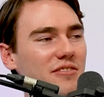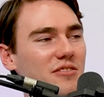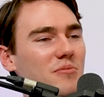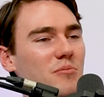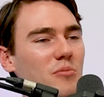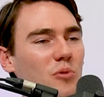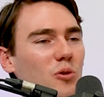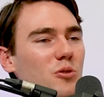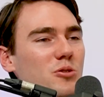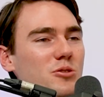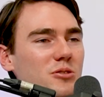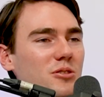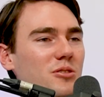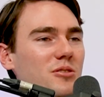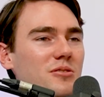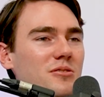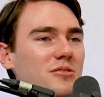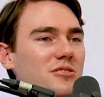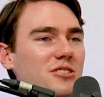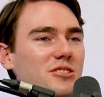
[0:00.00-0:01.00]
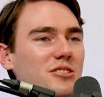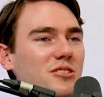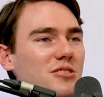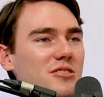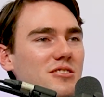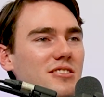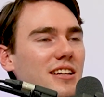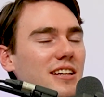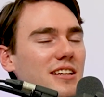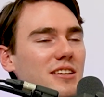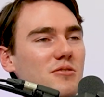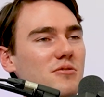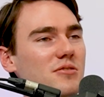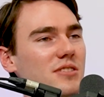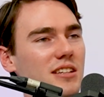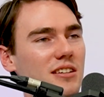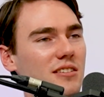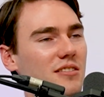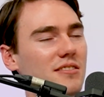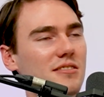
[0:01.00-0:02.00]
even more so, just because like you
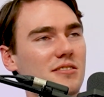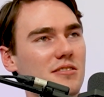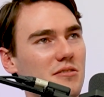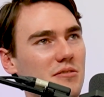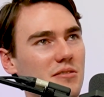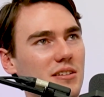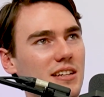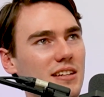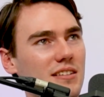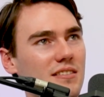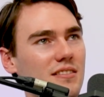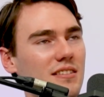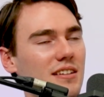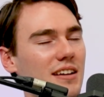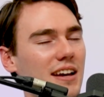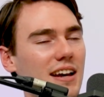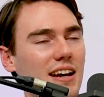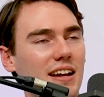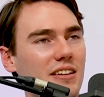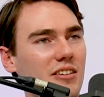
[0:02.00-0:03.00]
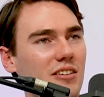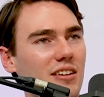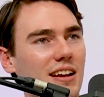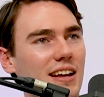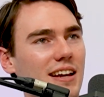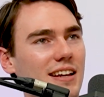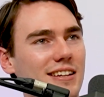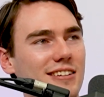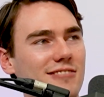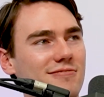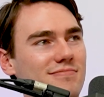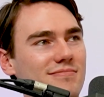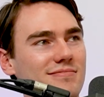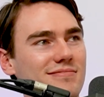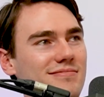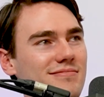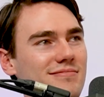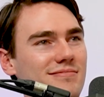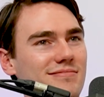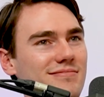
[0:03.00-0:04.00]
see it on the screen and you're like,
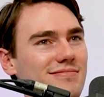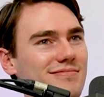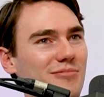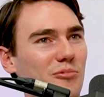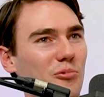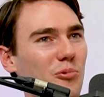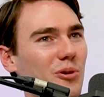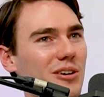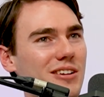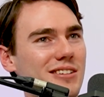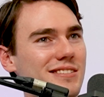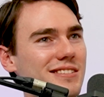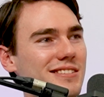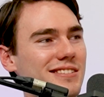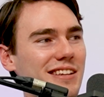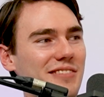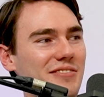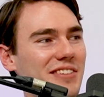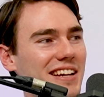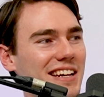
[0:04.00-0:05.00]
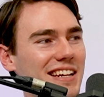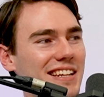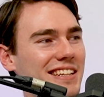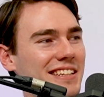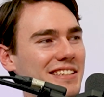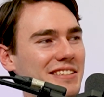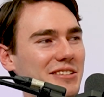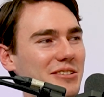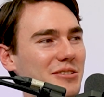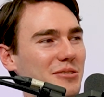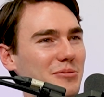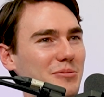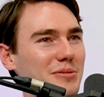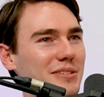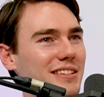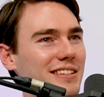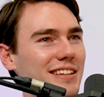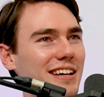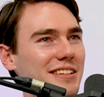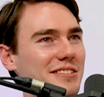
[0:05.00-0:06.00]
what does this have anything to do
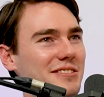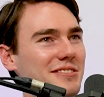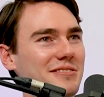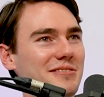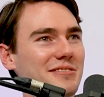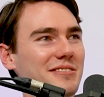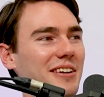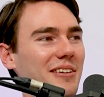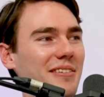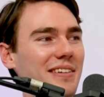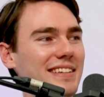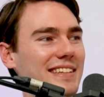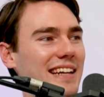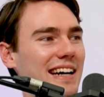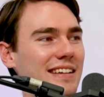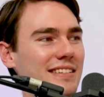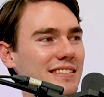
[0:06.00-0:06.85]
with us going